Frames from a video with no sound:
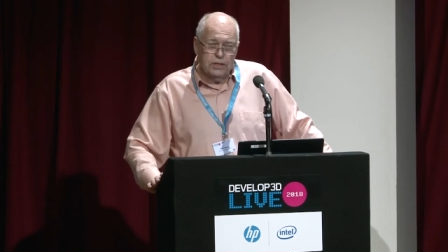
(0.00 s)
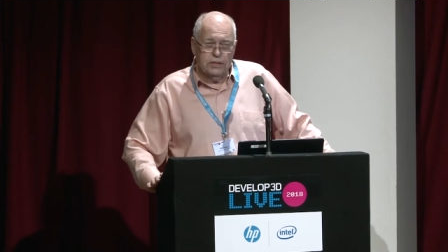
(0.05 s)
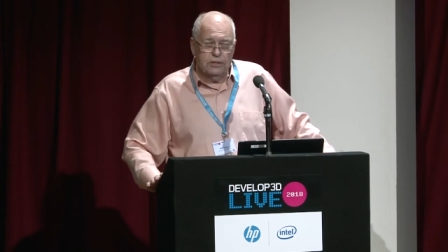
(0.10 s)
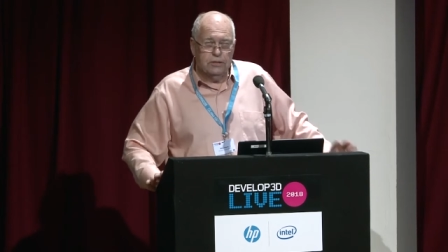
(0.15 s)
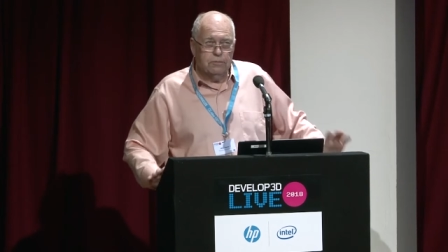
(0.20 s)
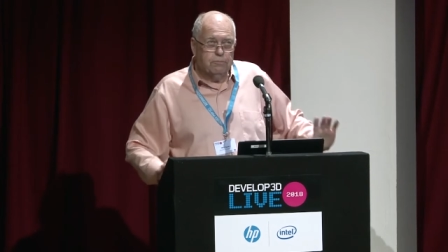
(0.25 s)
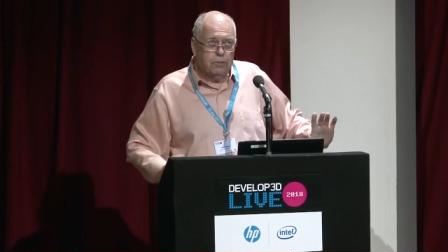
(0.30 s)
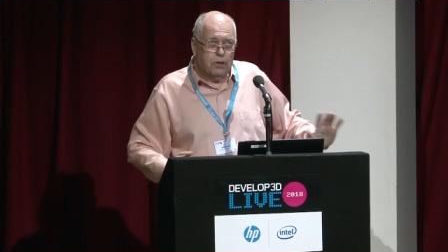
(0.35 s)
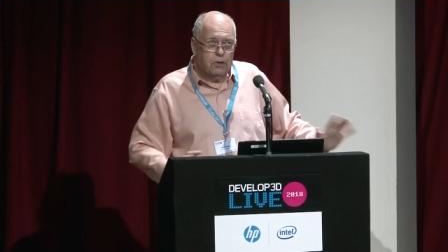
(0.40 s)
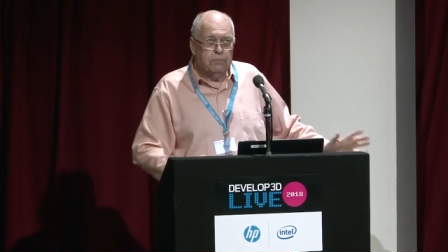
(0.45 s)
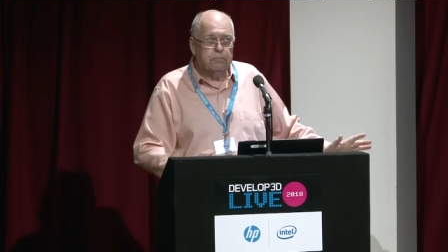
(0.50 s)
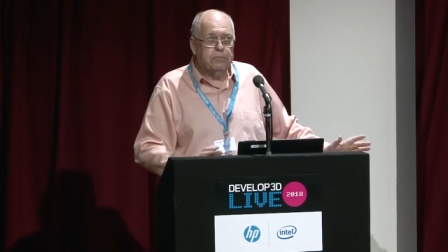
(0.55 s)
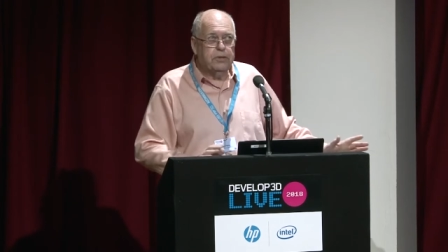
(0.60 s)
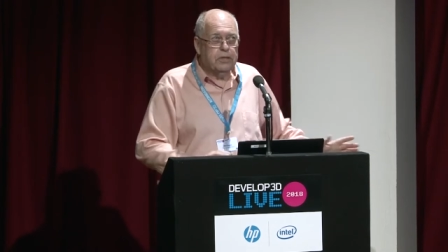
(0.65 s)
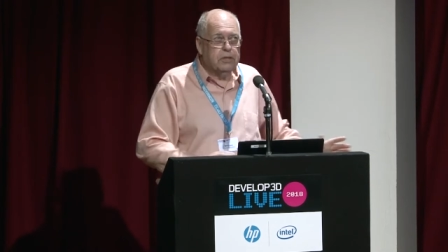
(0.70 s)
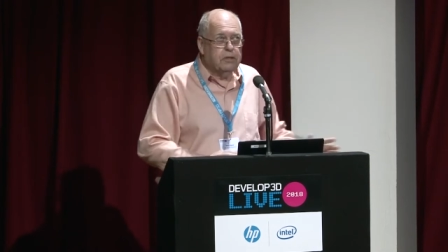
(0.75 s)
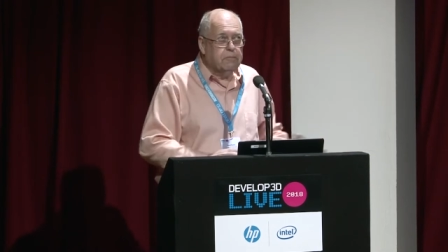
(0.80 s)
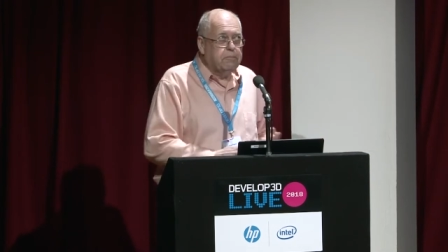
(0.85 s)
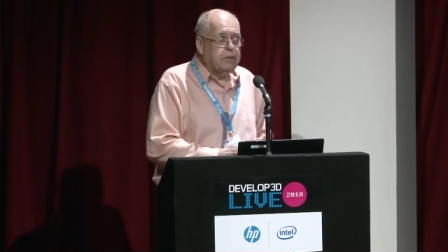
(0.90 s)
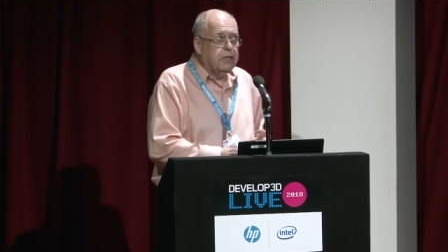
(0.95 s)
to
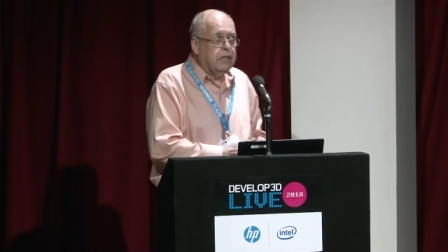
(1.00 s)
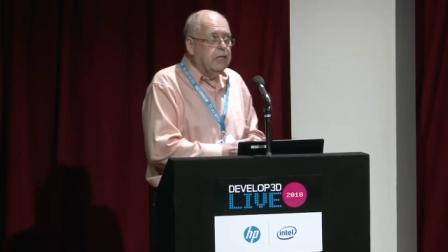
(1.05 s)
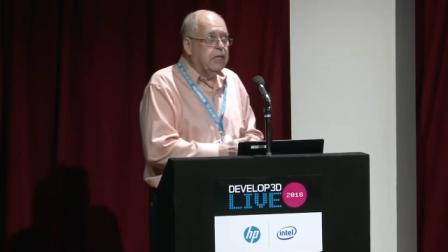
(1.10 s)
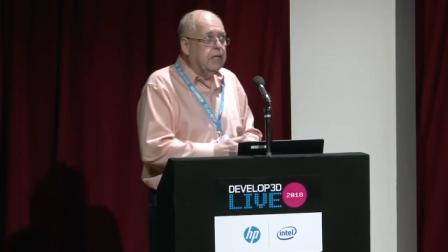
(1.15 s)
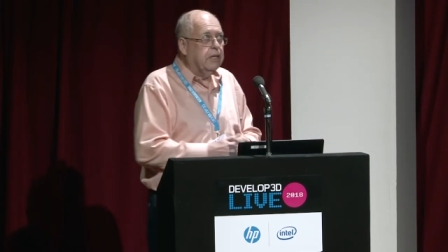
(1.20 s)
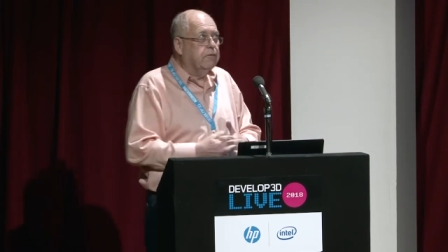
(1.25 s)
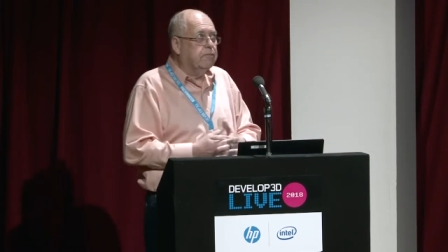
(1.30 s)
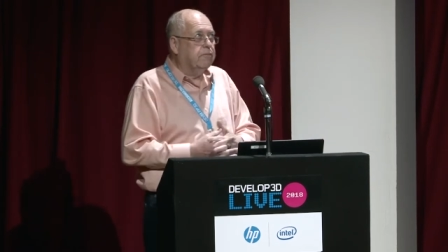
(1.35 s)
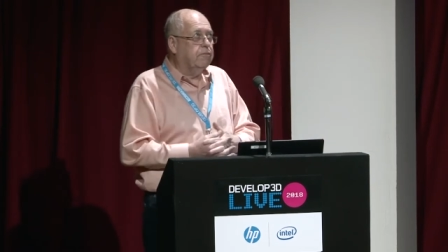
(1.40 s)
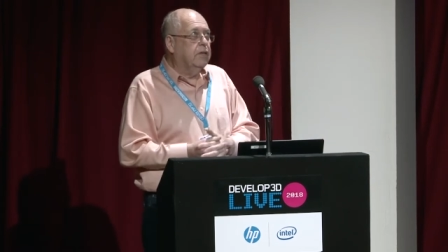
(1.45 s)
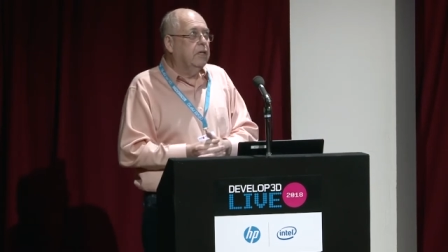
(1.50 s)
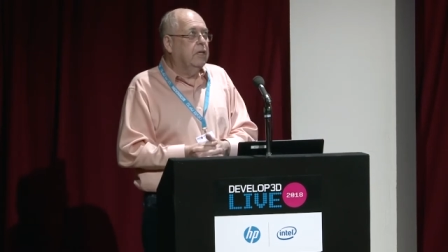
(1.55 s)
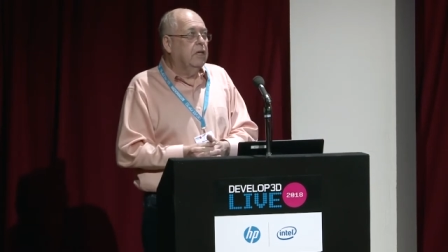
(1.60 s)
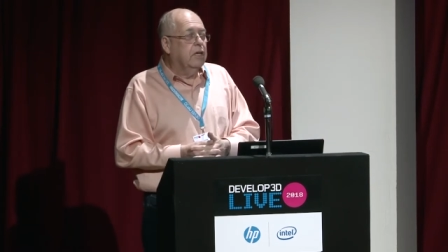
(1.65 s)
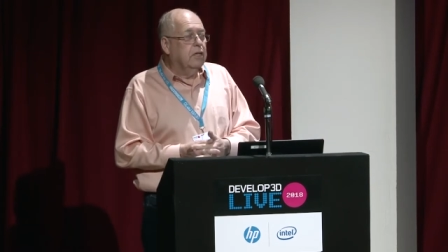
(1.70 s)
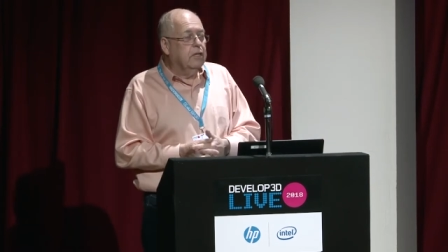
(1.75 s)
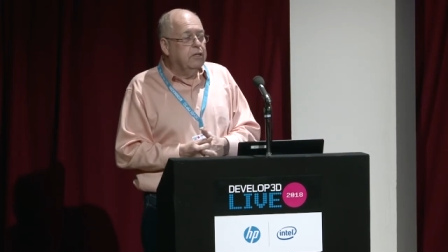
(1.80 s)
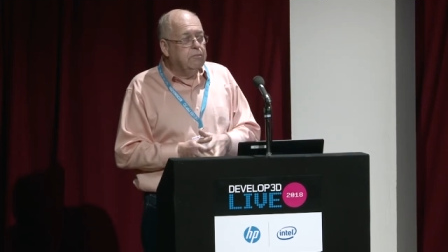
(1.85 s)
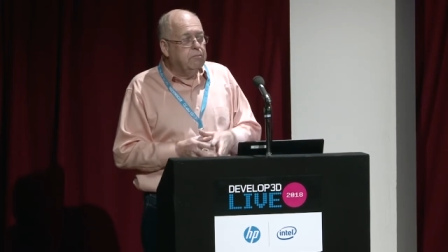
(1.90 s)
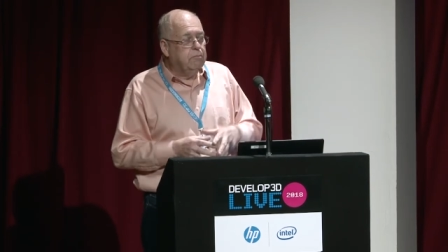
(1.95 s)
popular belief,
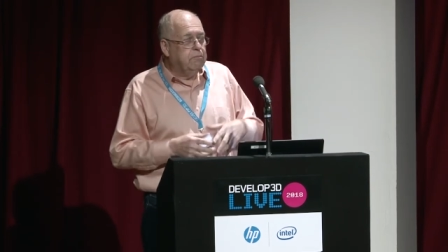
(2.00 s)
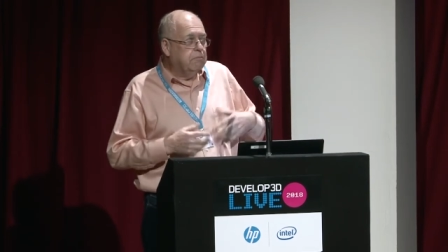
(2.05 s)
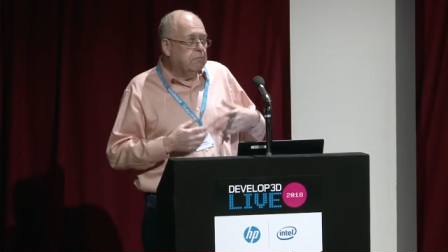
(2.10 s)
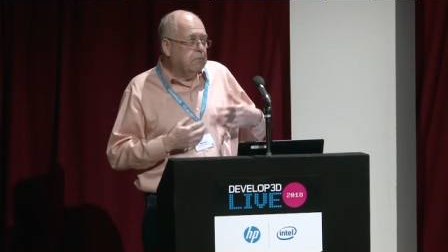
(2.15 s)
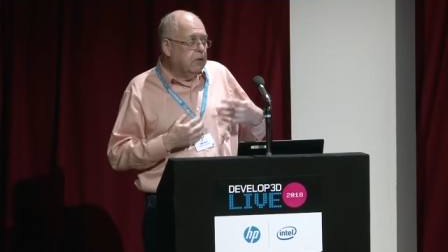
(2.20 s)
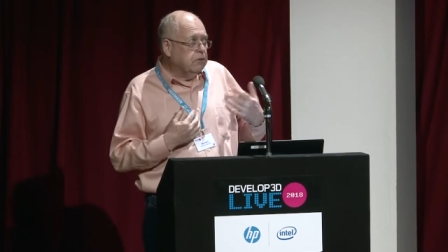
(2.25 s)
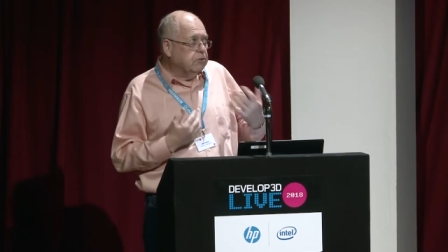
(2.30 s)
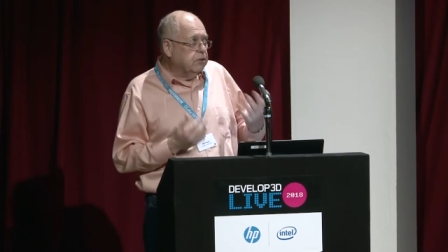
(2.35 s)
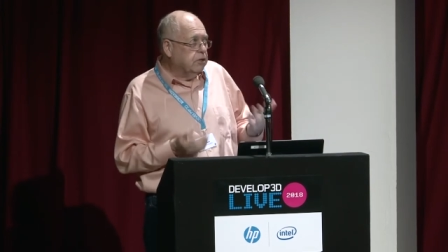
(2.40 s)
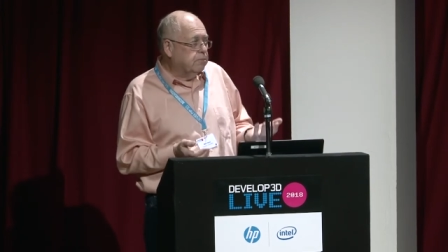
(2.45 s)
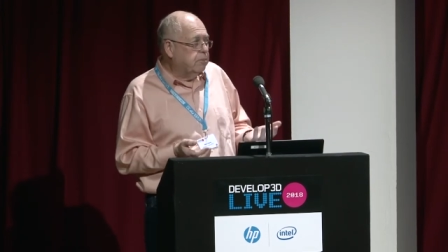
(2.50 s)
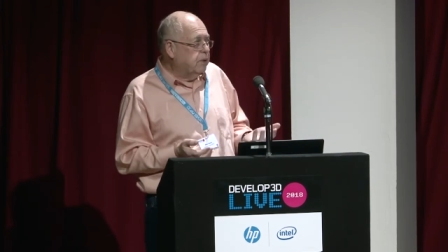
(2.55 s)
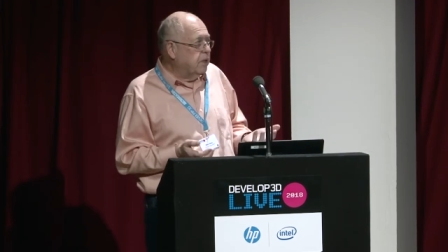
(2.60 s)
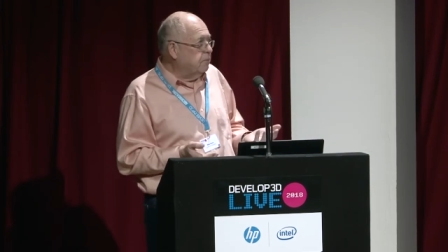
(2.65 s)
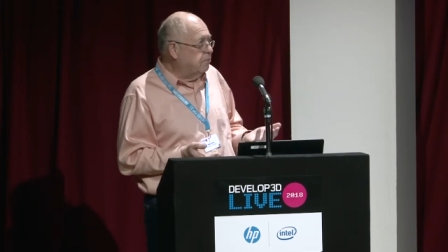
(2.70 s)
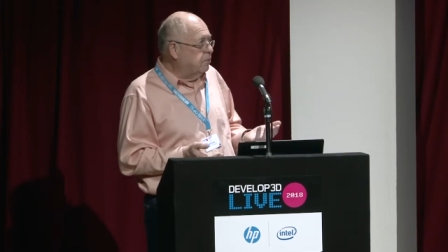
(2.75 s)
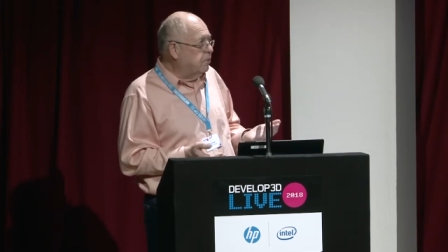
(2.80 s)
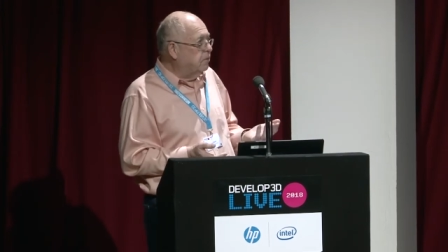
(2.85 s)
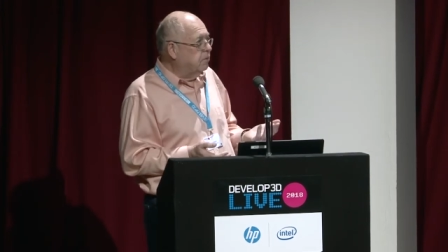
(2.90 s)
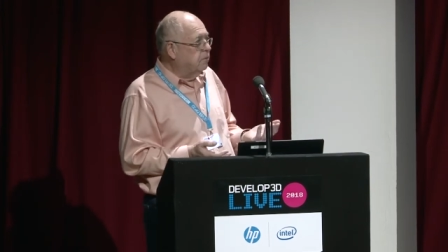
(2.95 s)
most
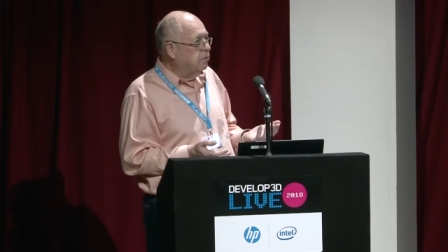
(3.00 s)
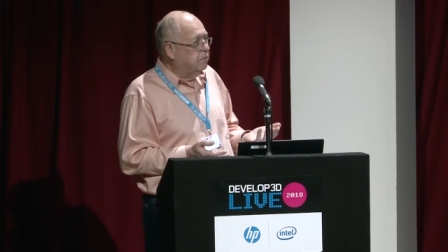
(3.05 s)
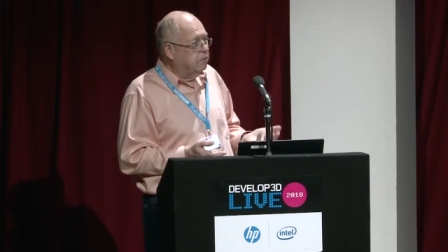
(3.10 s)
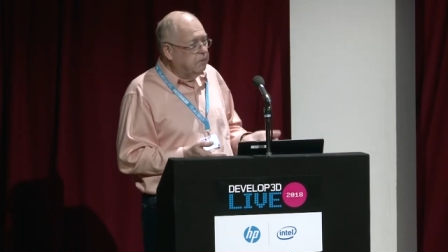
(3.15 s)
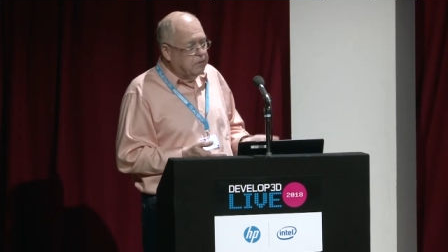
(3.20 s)
people